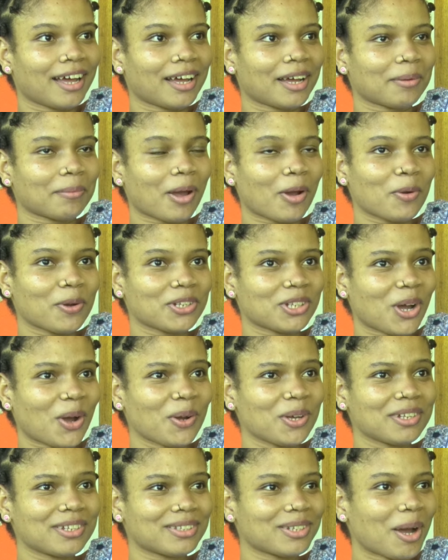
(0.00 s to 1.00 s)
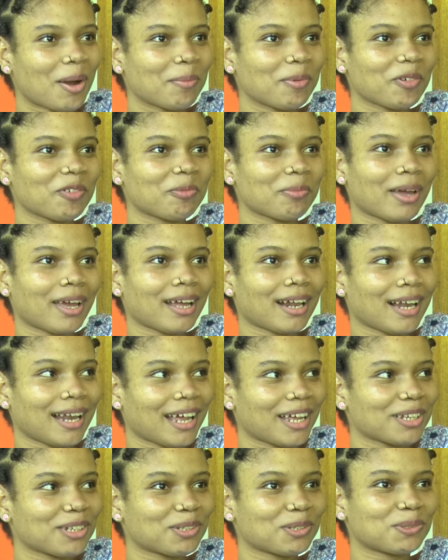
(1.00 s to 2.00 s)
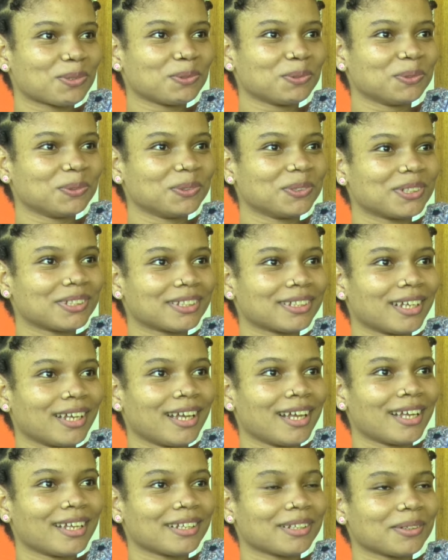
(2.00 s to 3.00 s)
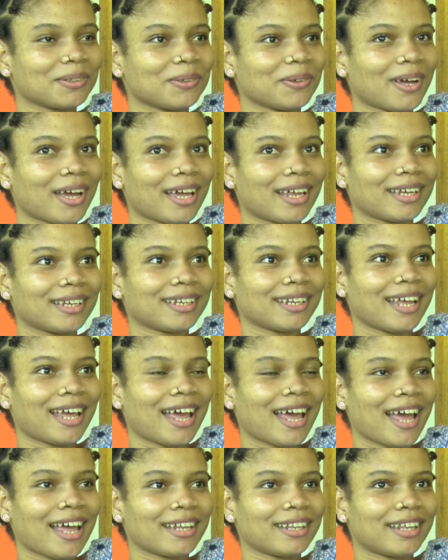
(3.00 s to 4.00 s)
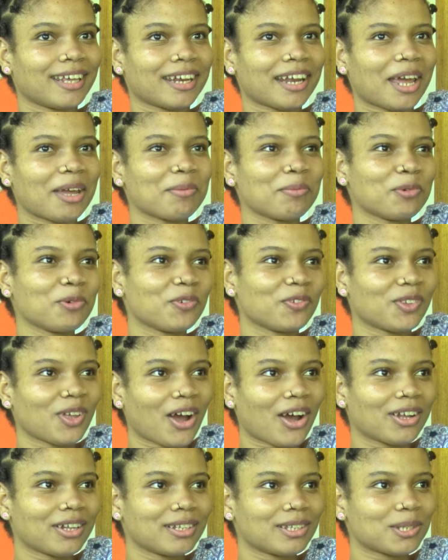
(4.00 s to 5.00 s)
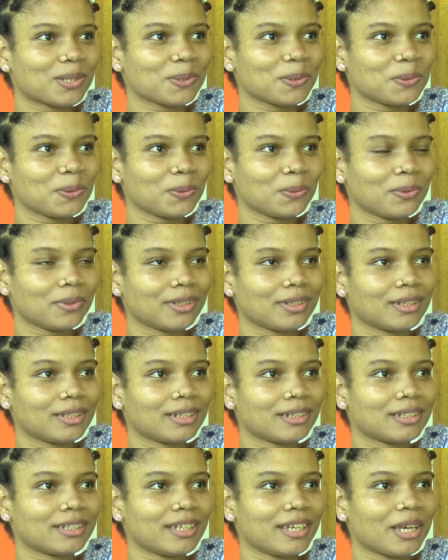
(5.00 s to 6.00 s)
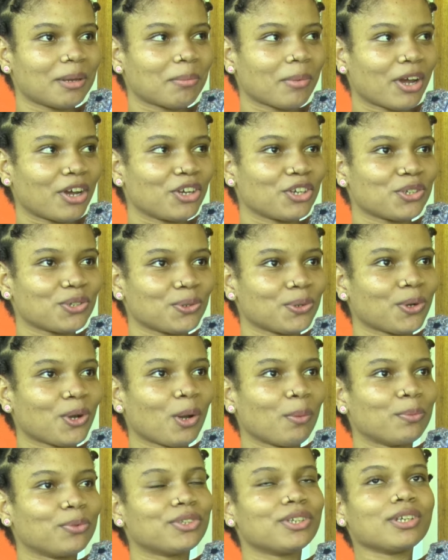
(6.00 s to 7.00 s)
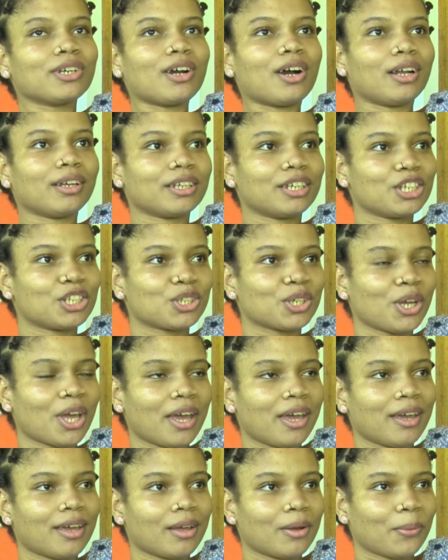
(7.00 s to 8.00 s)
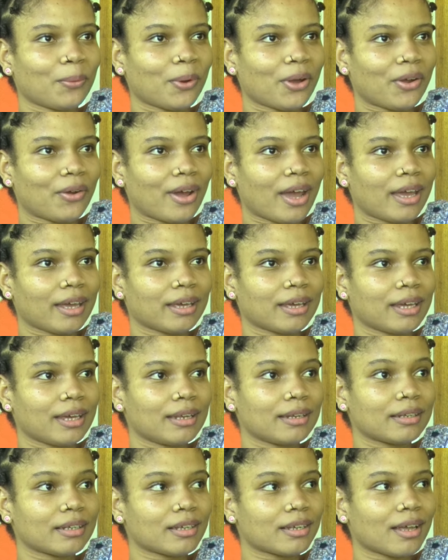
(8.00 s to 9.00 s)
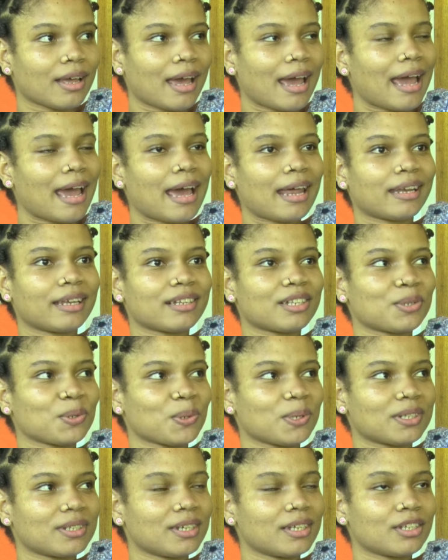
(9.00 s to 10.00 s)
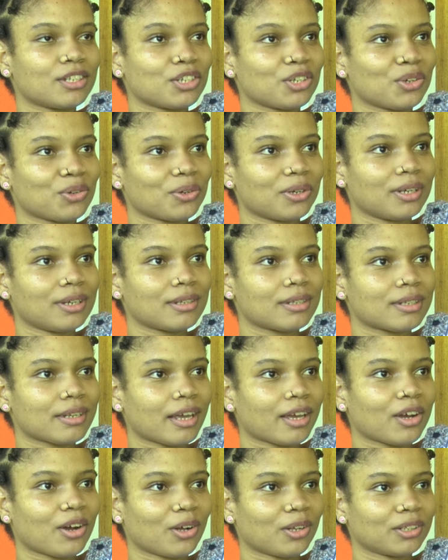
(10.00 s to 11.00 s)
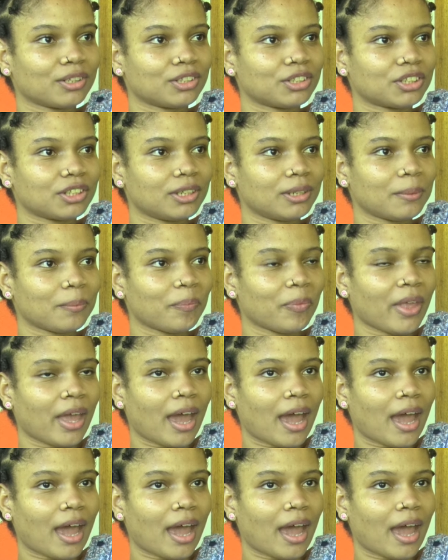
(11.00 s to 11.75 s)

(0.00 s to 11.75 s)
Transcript: I was always top of my class too. So, and then I moved on to the T.A. Marshall Community College, where I gained an associate's degree in psychology.